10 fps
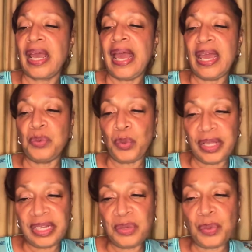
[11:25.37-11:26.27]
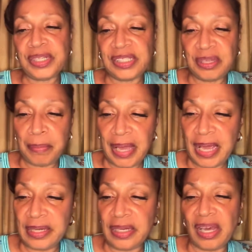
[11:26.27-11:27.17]
And when he was
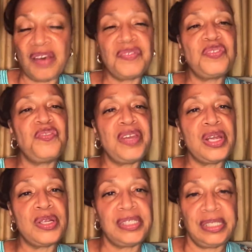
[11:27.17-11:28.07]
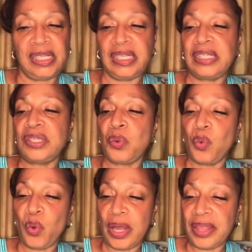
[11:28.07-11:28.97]
demanded of the Pharisees
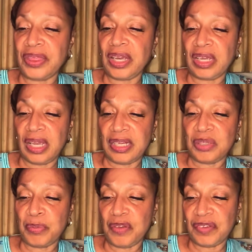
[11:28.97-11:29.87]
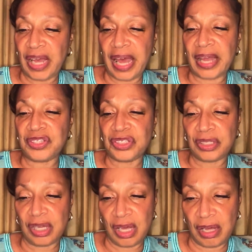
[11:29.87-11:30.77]
when the kingdom of God should
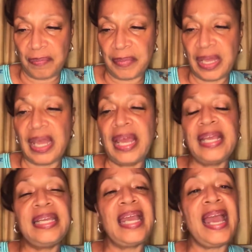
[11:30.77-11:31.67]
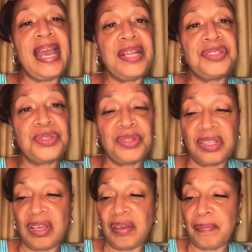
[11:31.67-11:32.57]
come, he answered
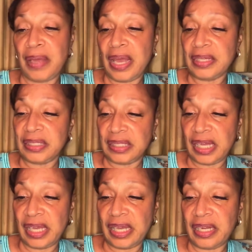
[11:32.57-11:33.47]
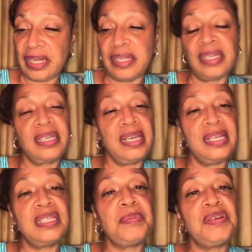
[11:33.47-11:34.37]
them and said, "The
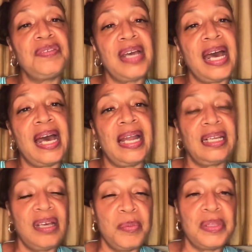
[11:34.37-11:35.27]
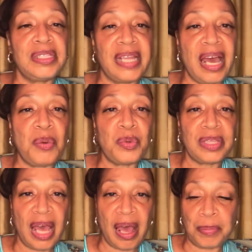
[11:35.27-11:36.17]
kingdom of God cometh not
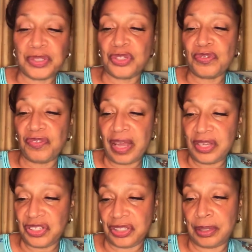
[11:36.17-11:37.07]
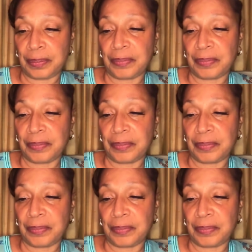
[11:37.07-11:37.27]
with observation."